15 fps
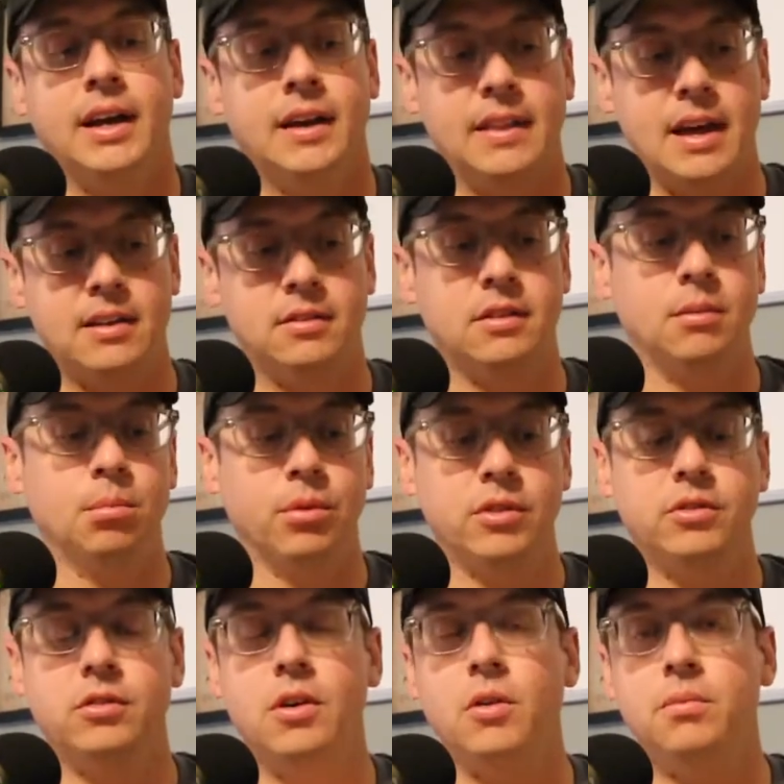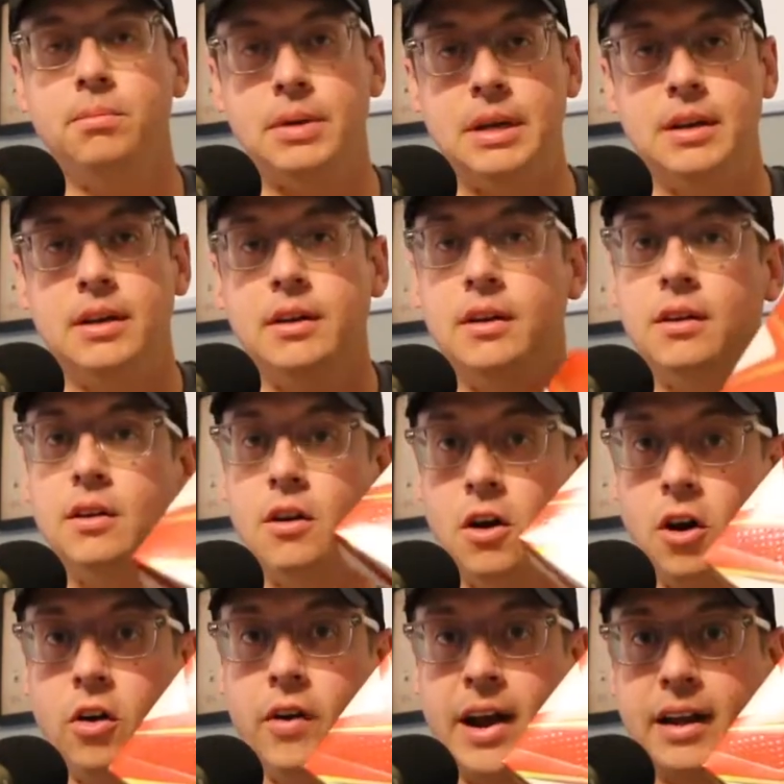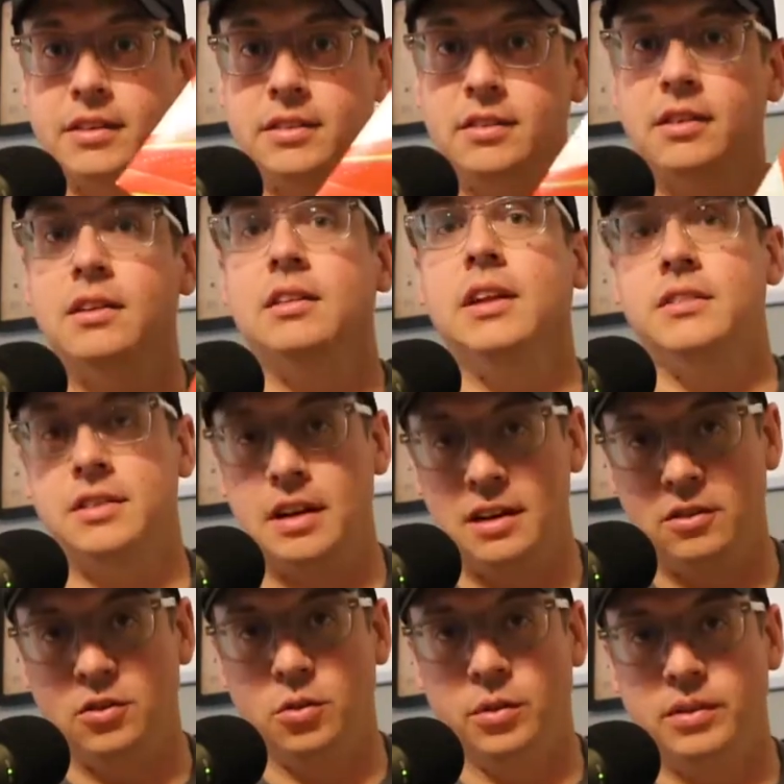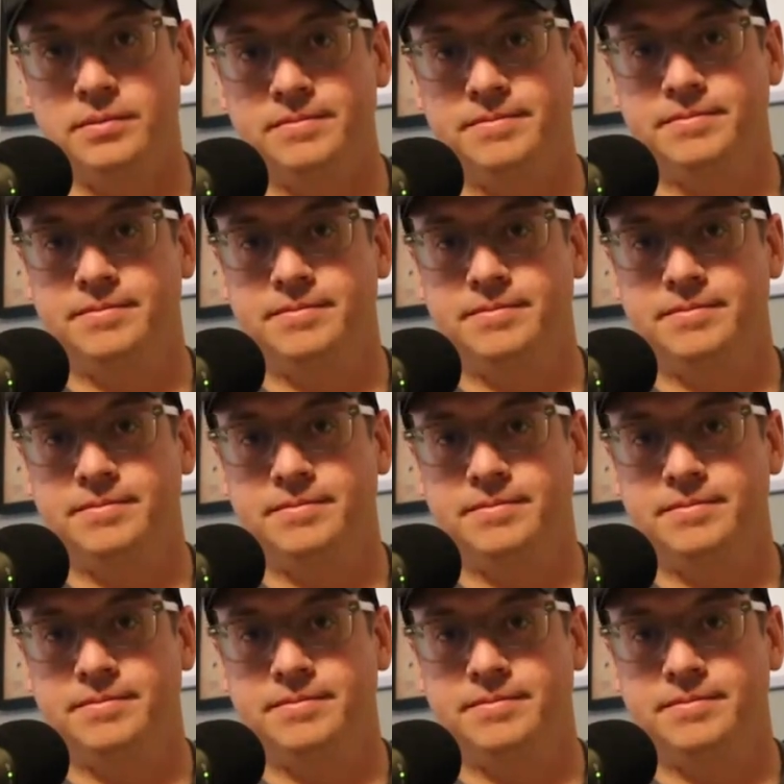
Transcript: and that is the Bridgestone B RX. Let's get into it.